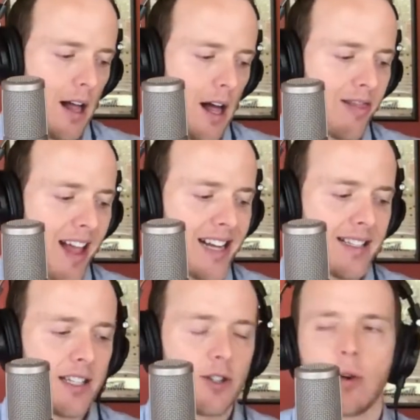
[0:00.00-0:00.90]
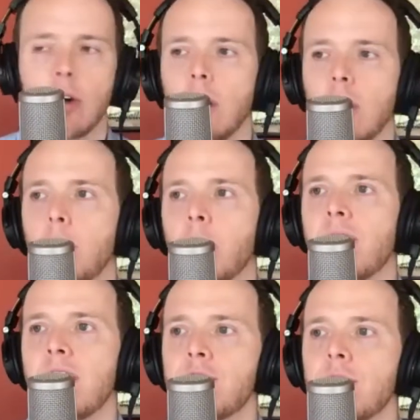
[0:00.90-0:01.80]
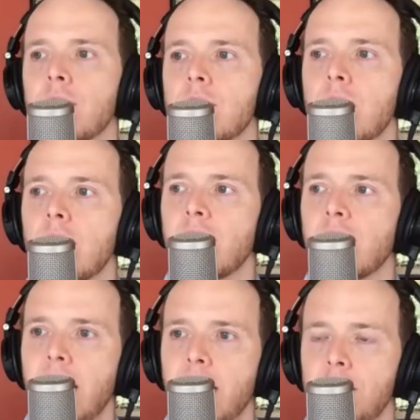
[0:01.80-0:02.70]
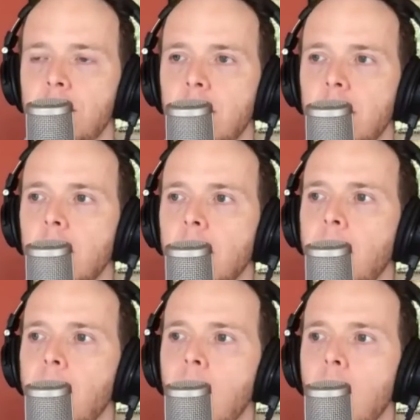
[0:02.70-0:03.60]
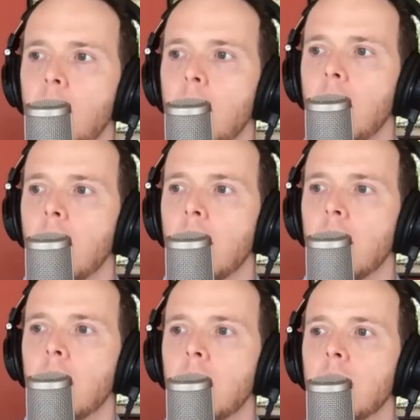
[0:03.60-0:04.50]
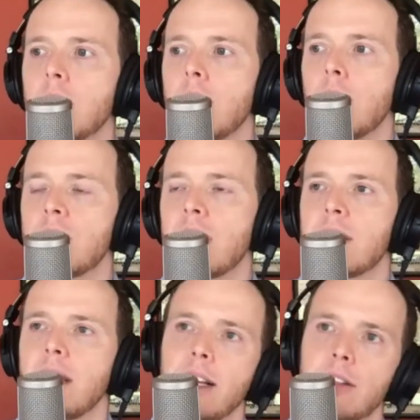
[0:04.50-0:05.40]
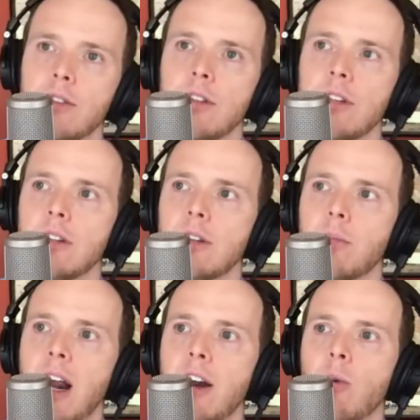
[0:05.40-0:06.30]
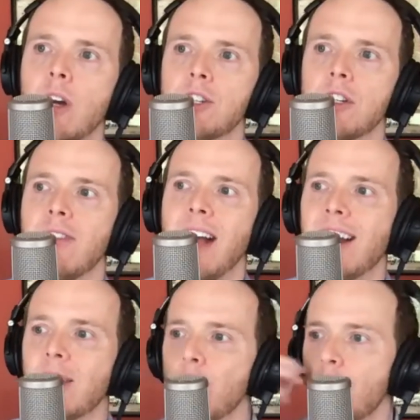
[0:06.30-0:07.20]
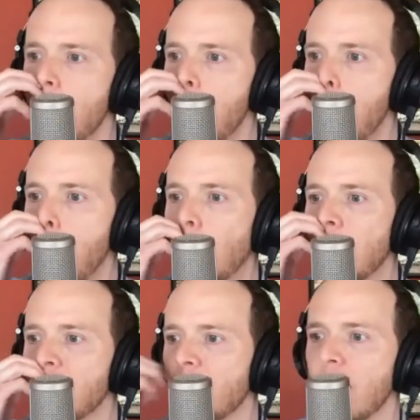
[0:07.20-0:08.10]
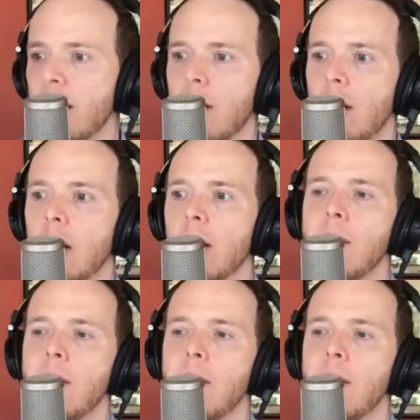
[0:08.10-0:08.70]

license or a professional certification. To answer the prior question of how do you know if they are